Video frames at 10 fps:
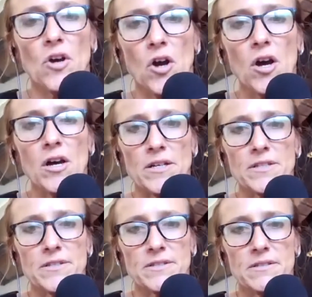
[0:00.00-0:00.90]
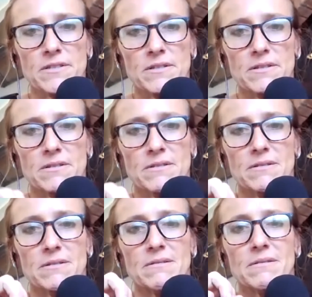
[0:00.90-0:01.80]
cause
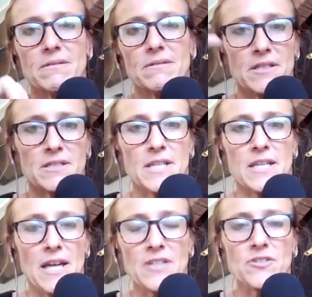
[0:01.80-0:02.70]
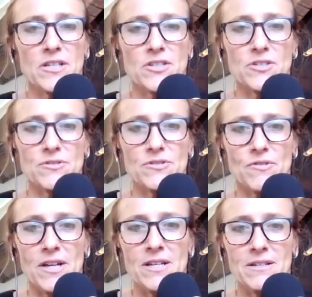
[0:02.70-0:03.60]
the psychiatric
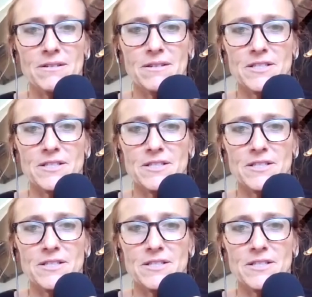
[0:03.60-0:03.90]
issues, right?